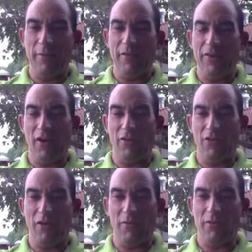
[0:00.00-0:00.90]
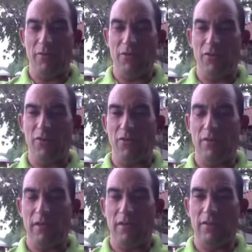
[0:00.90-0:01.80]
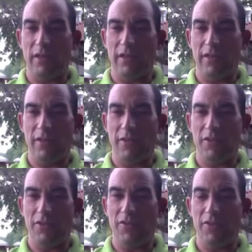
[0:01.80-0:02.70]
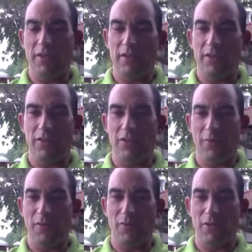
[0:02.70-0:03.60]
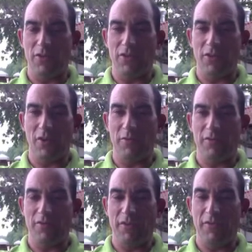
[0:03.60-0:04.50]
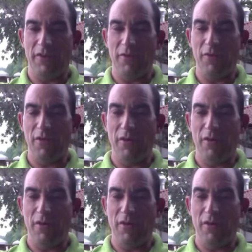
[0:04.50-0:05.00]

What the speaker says: If you are dropped, we do certainly encourage you to stop at the water stops, refill.